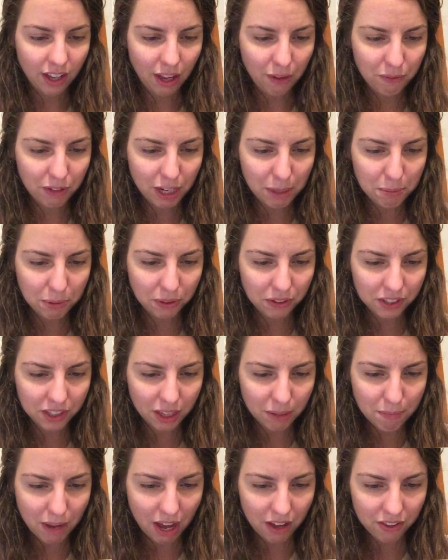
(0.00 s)
And when he blew into
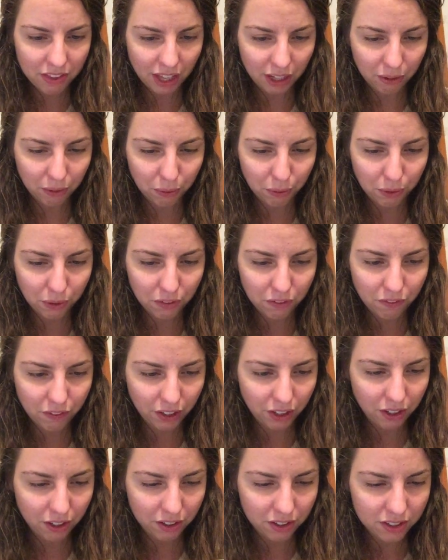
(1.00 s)
the mouth that crude
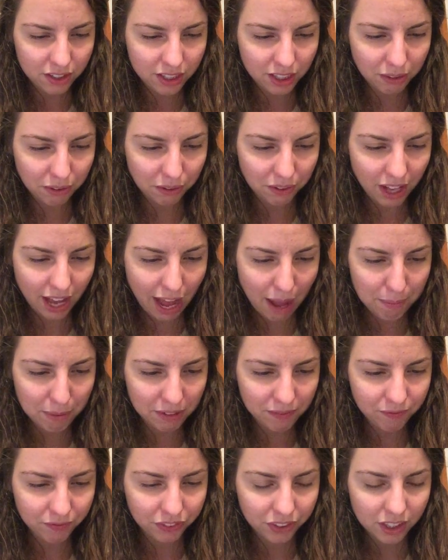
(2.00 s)
figure to see what would
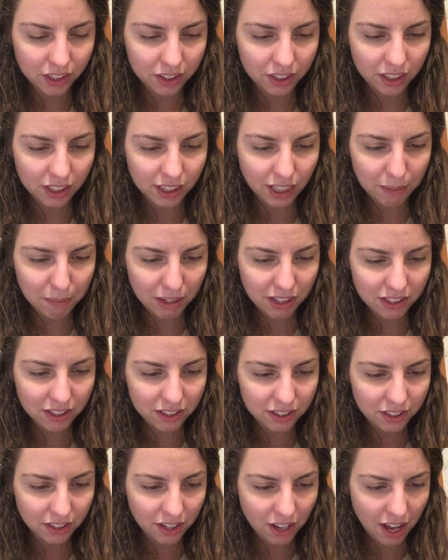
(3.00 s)
happen, the clayman
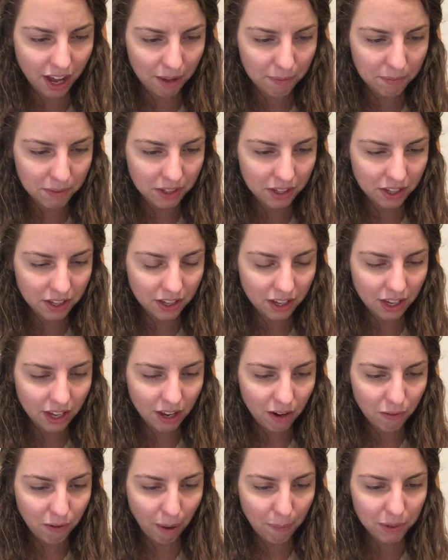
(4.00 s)
stood up.
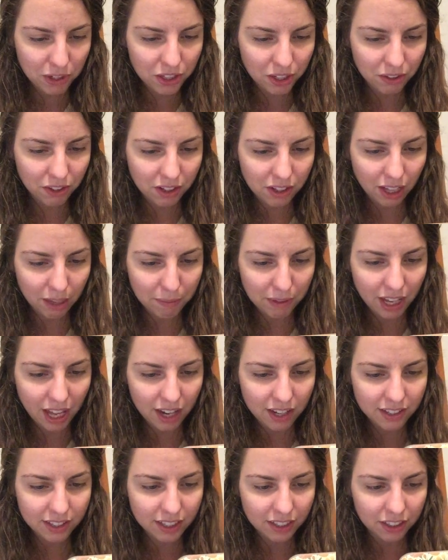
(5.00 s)
Rabbit showed the clayman
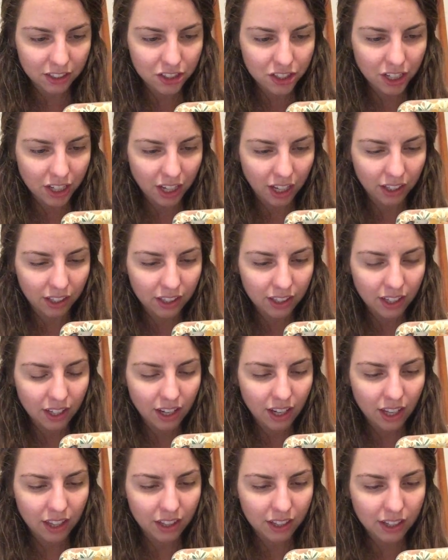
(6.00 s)
how to steal a chicken,
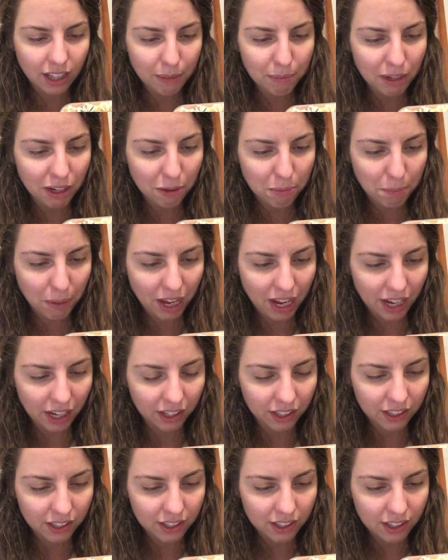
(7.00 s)
and the clayman
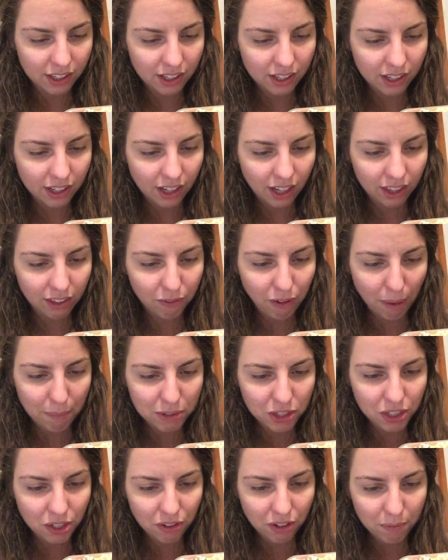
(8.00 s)
obeyed. And then
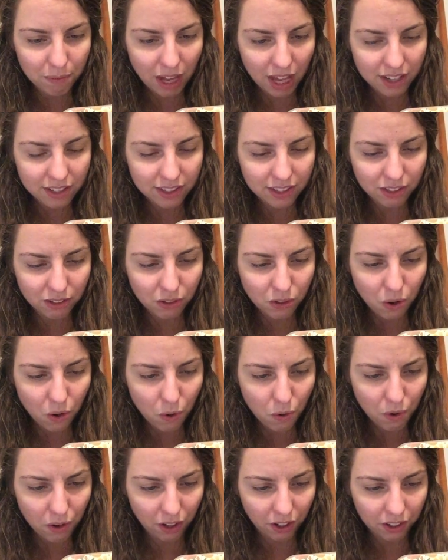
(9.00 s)
Rabbit showed him how to steal
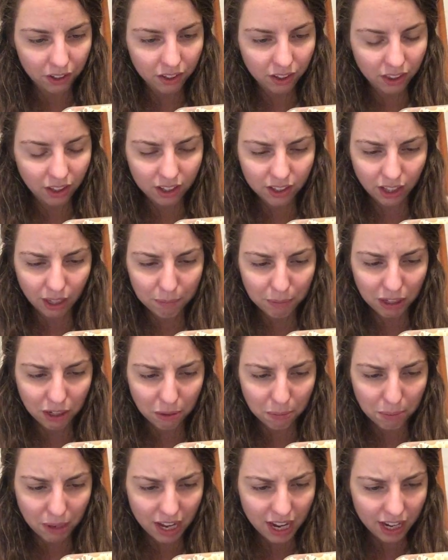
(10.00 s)
corn, and the clayman
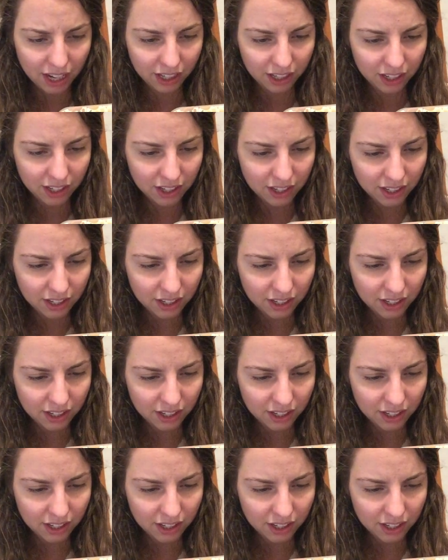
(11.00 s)
obeyed.